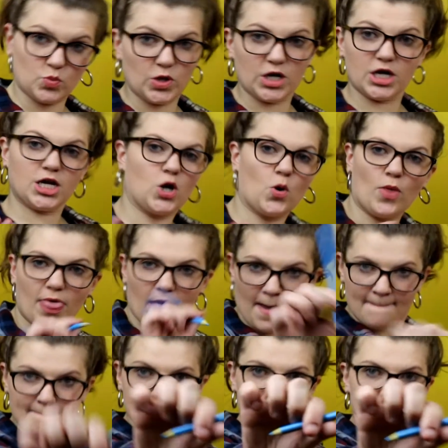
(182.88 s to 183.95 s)
we're gonna go
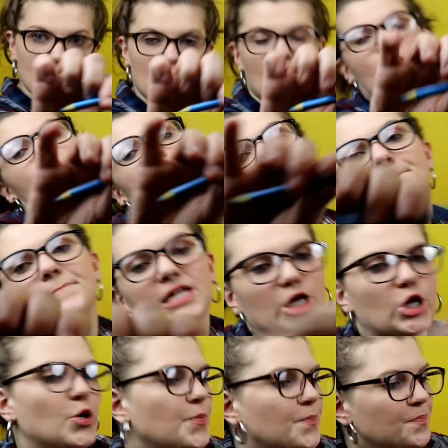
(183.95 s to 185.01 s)
with
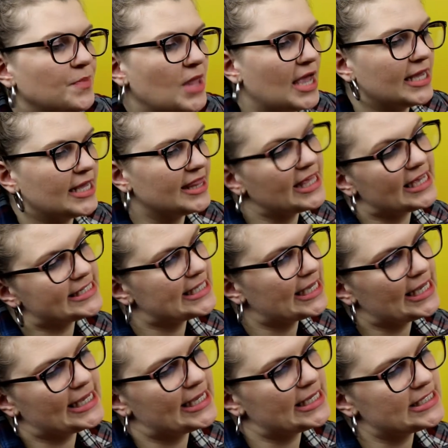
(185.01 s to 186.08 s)
blue. This
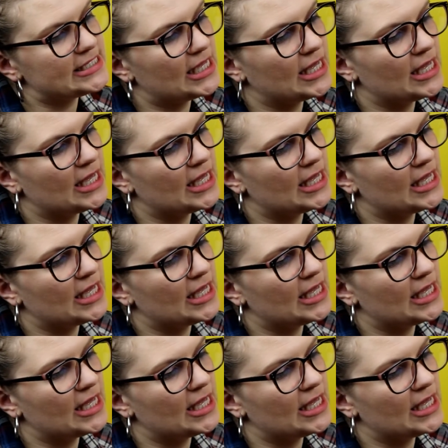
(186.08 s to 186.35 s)
is